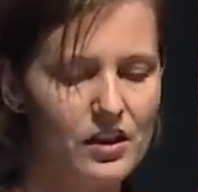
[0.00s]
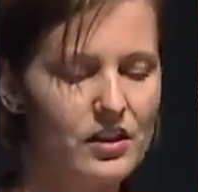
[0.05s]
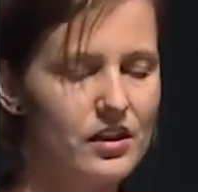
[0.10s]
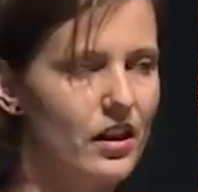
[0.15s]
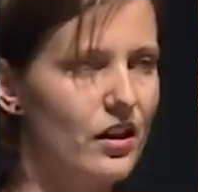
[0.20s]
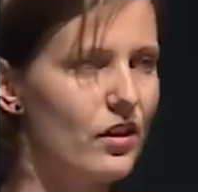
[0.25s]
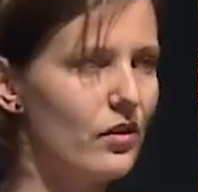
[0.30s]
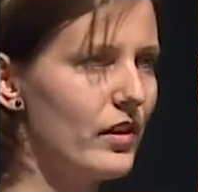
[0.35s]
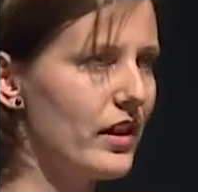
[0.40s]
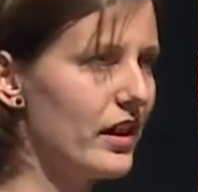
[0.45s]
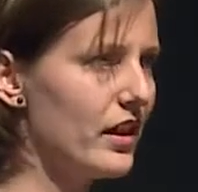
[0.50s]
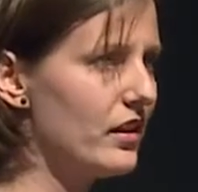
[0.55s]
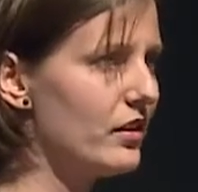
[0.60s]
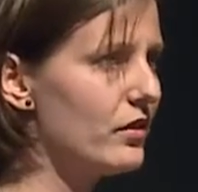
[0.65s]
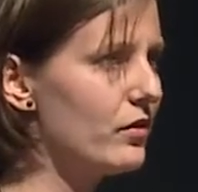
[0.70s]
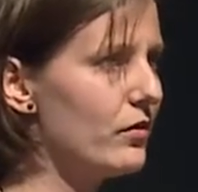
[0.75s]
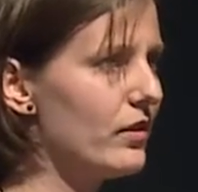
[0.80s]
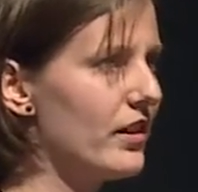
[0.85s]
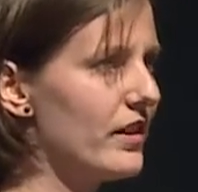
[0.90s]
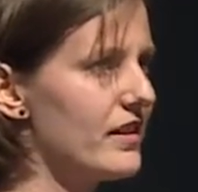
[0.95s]
So in
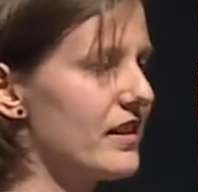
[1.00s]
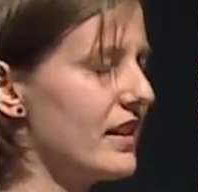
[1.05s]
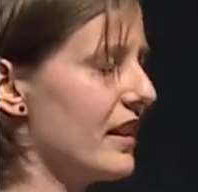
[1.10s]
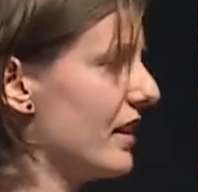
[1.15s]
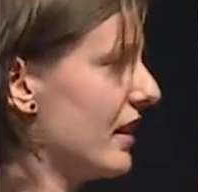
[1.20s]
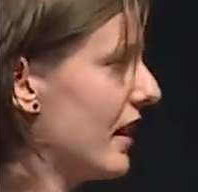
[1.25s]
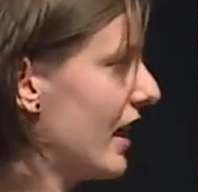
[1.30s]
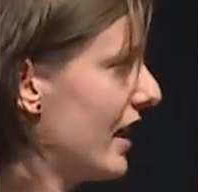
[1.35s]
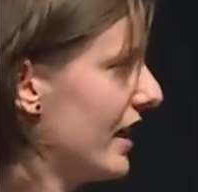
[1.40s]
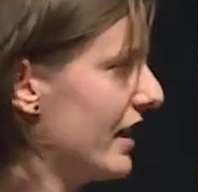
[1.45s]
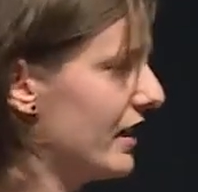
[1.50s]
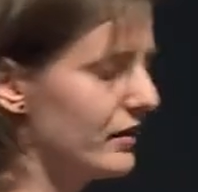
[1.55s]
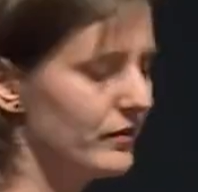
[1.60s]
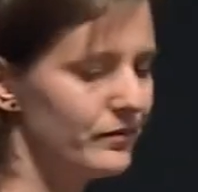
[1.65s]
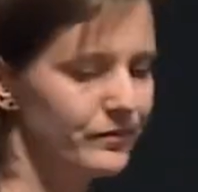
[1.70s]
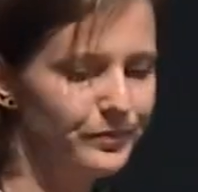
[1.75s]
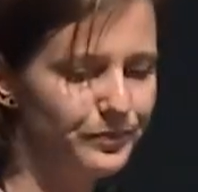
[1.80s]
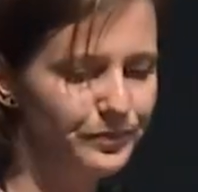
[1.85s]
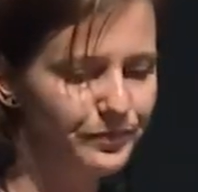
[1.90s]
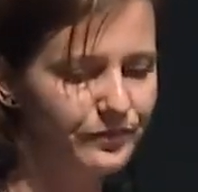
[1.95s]
2009,
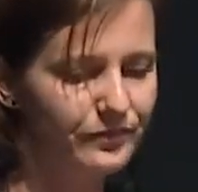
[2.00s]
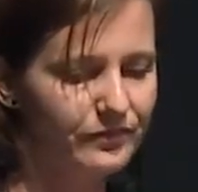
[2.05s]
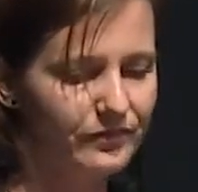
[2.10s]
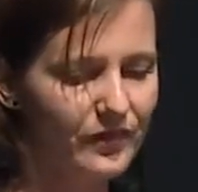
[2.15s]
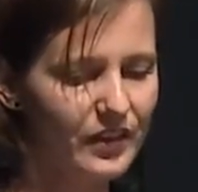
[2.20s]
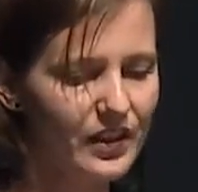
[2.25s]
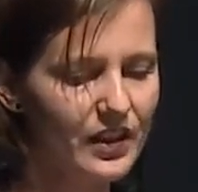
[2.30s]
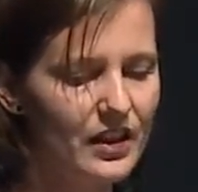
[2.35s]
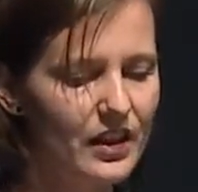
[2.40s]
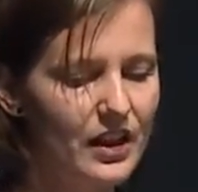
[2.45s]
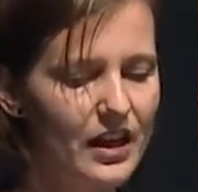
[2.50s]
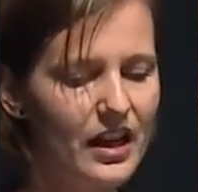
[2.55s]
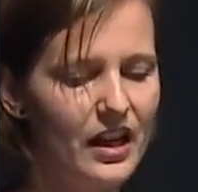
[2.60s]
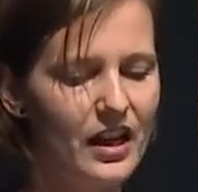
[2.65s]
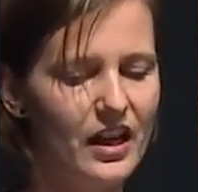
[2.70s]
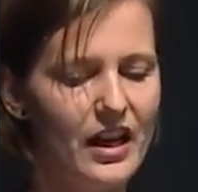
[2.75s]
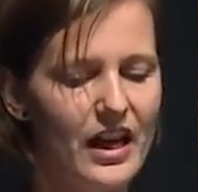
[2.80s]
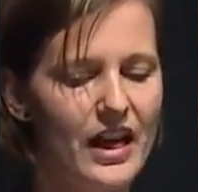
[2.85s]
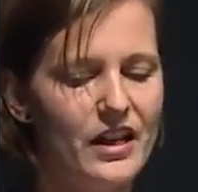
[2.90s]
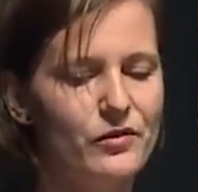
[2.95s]

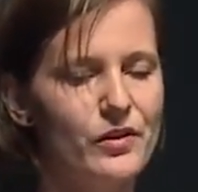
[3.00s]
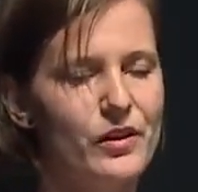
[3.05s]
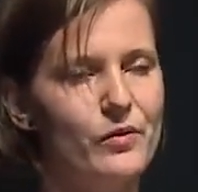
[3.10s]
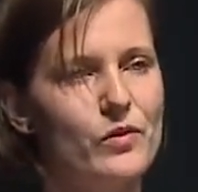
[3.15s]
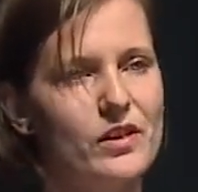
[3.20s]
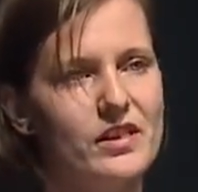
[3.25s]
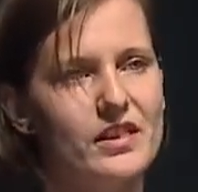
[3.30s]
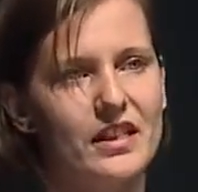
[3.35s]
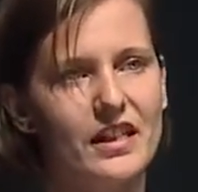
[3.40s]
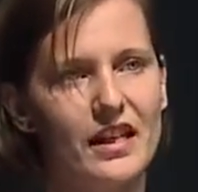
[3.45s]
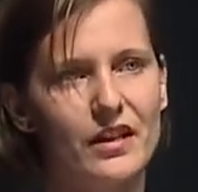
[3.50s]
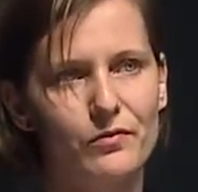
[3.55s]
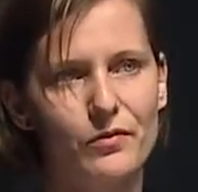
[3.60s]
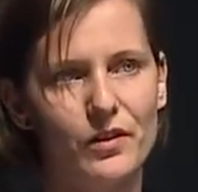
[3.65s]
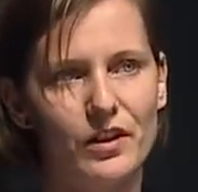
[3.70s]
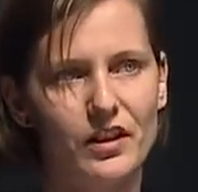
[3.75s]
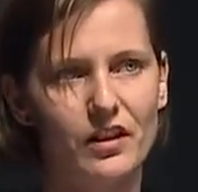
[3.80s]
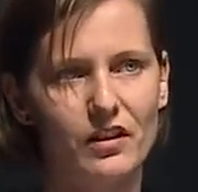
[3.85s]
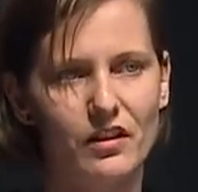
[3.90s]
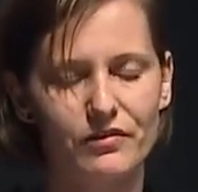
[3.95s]
EDRI was a
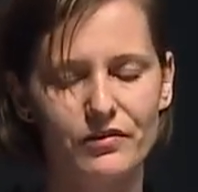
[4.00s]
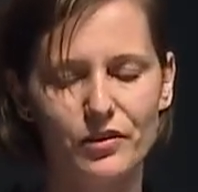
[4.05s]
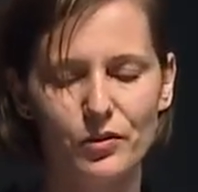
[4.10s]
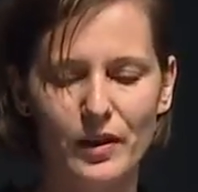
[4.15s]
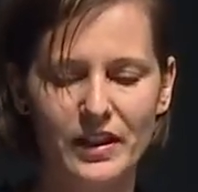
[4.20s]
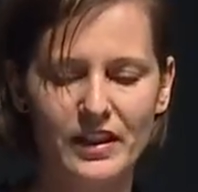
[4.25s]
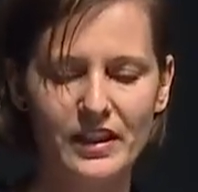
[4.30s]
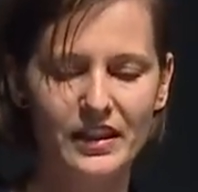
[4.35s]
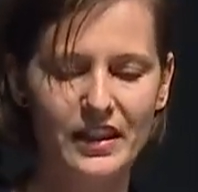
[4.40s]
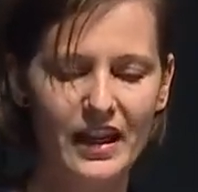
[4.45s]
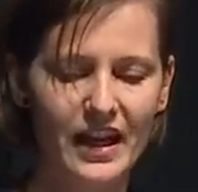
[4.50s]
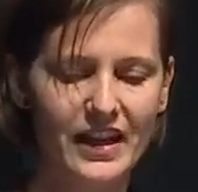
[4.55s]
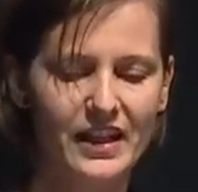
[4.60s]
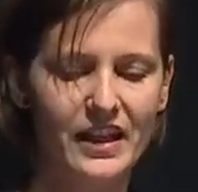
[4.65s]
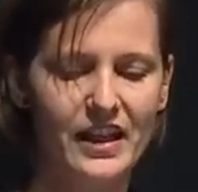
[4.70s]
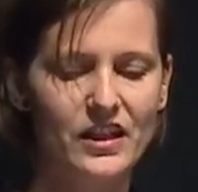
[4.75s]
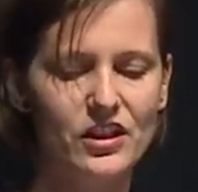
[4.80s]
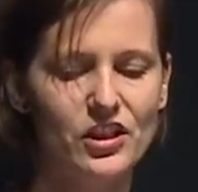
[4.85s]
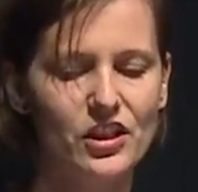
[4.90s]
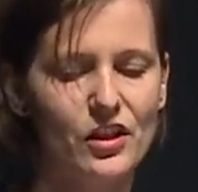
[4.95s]
network of 29
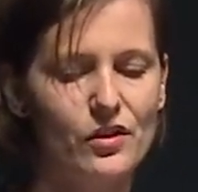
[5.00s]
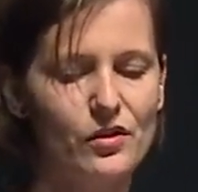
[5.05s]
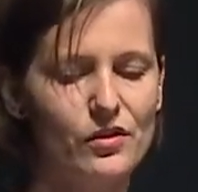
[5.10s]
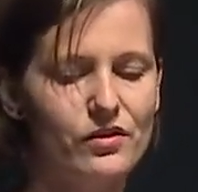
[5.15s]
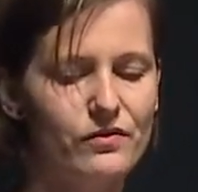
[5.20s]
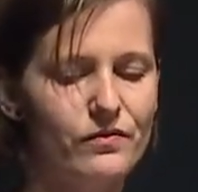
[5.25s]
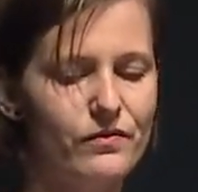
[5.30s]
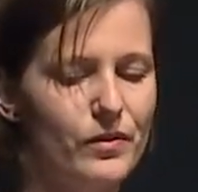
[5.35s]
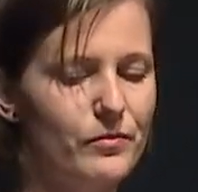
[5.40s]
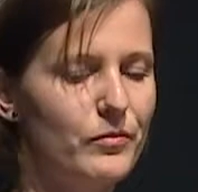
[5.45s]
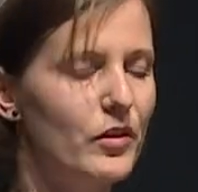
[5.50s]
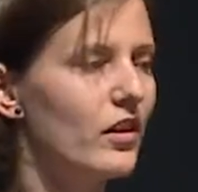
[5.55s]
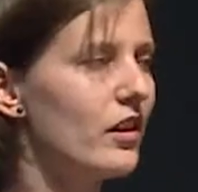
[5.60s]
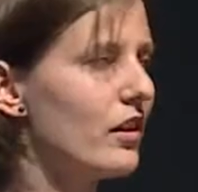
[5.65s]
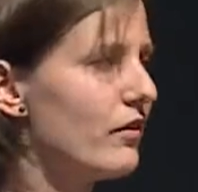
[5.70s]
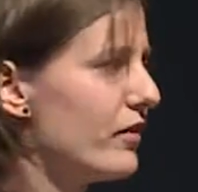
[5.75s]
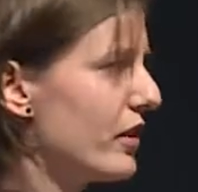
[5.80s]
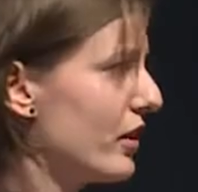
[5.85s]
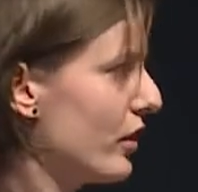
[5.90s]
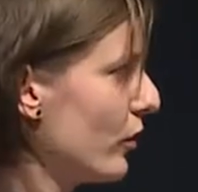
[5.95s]
NGOs from all
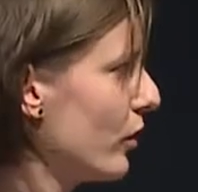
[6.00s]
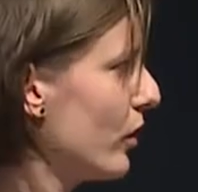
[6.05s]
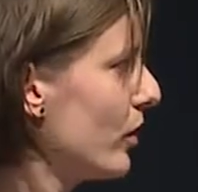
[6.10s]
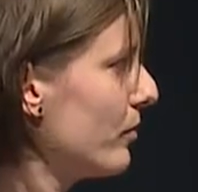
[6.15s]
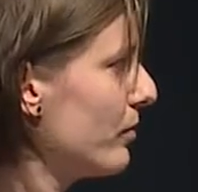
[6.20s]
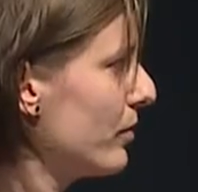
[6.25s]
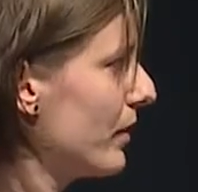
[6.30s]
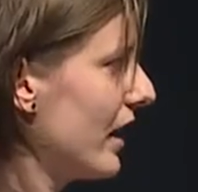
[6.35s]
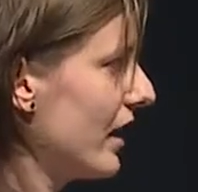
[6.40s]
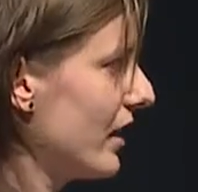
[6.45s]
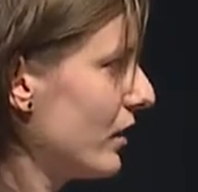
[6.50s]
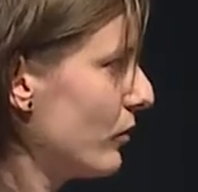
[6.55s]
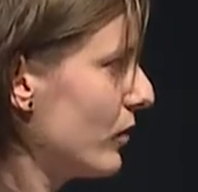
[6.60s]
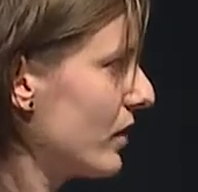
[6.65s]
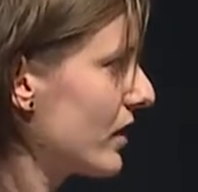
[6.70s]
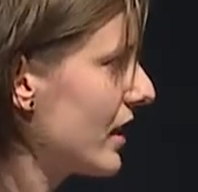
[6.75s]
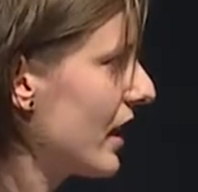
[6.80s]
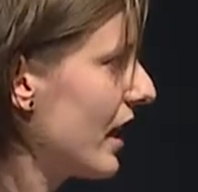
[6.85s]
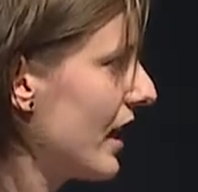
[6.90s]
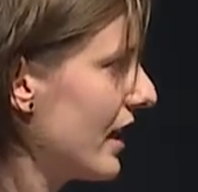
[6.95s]
over Europe, and it
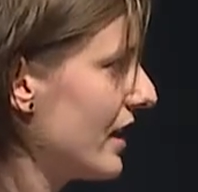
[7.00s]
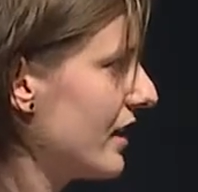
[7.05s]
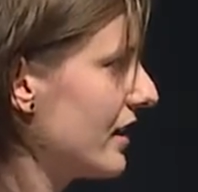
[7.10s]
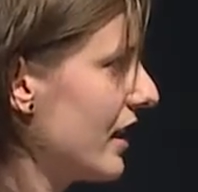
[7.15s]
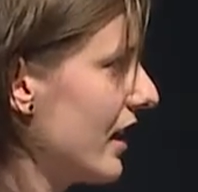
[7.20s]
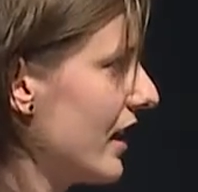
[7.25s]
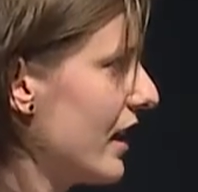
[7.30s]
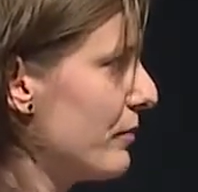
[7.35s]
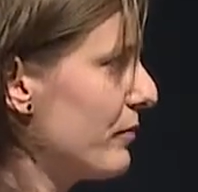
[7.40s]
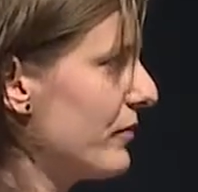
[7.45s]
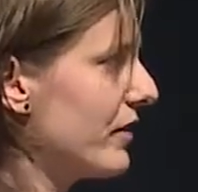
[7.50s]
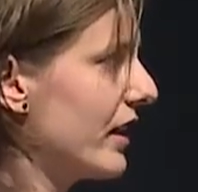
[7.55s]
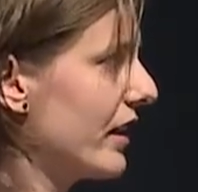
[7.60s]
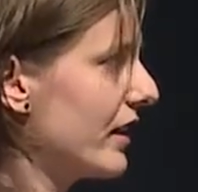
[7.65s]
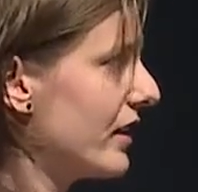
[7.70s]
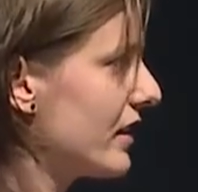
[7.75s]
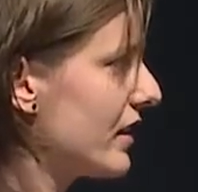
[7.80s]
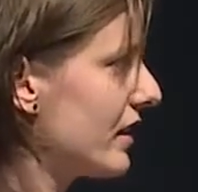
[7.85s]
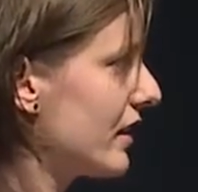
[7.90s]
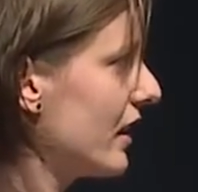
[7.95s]
was high time
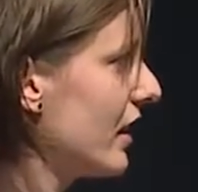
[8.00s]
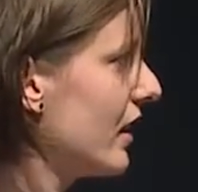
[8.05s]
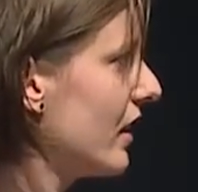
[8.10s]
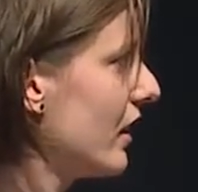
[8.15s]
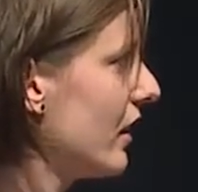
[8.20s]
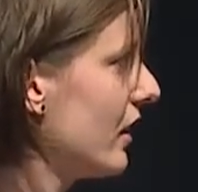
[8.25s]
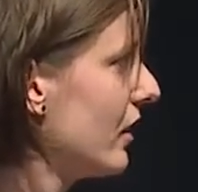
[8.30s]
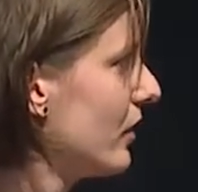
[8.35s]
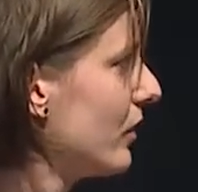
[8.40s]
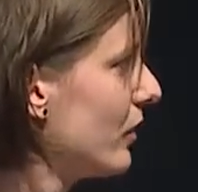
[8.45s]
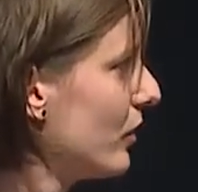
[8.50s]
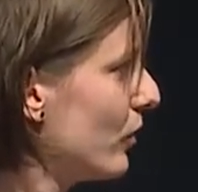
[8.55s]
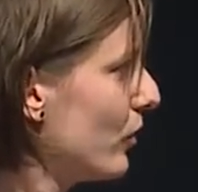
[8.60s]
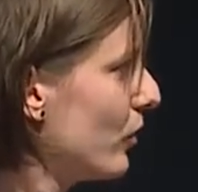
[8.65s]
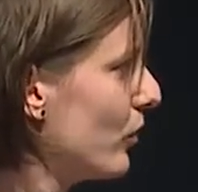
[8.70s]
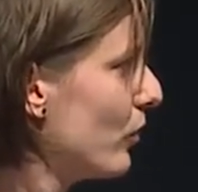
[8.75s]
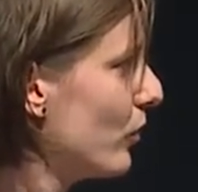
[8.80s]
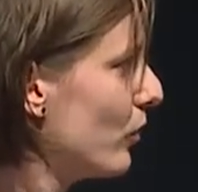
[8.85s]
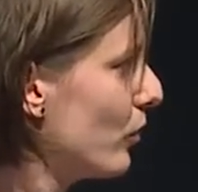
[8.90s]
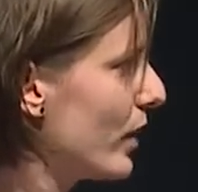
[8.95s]
that
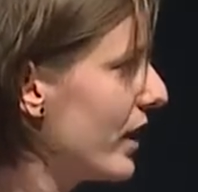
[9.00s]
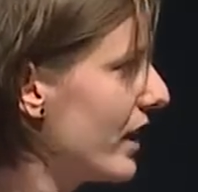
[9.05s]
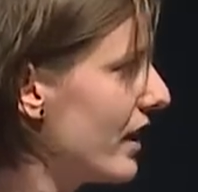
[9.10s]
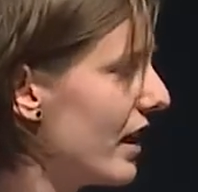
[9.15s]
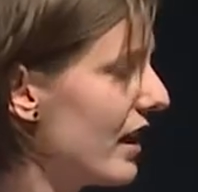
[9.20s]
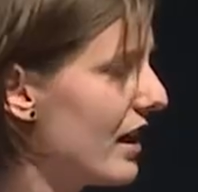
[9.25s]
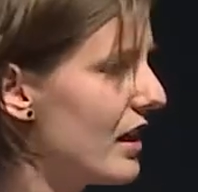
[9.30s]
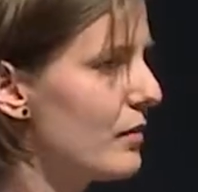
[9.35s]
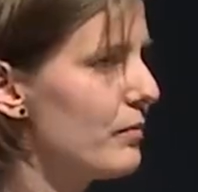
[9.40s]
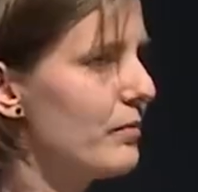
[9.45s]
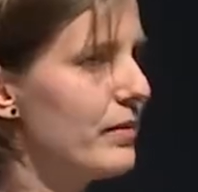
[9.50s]
we are